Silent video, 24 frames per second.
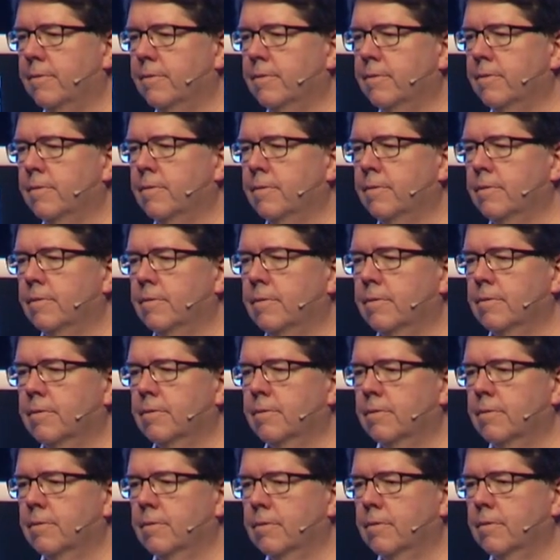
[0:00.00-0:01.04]

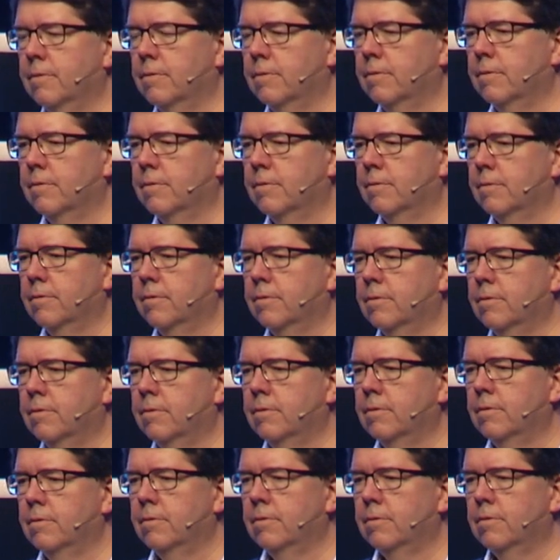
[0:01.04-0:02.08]

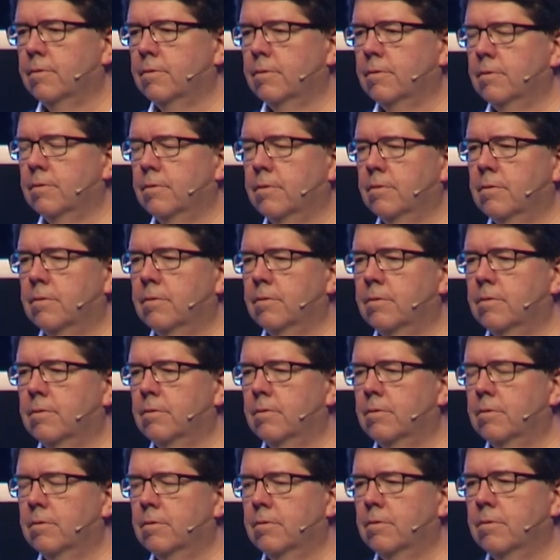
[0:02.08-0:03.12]

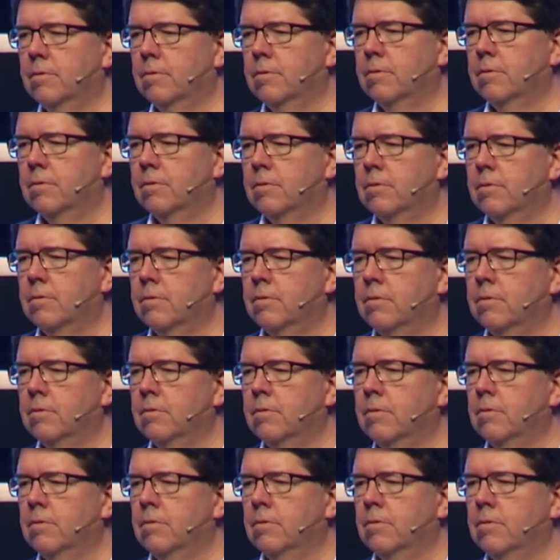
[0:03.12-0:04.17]

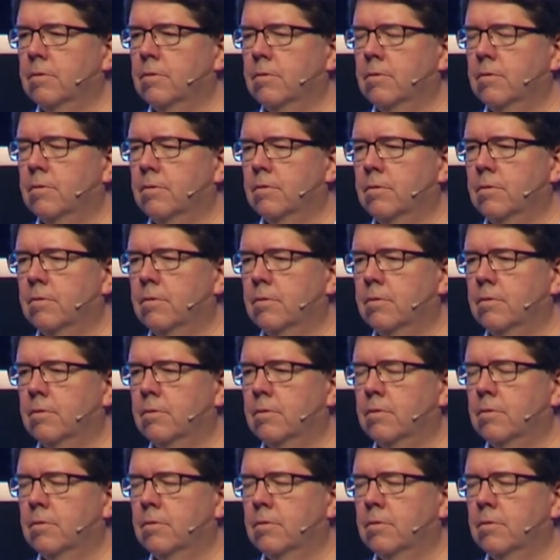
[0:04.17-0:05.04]
Nobody speaks.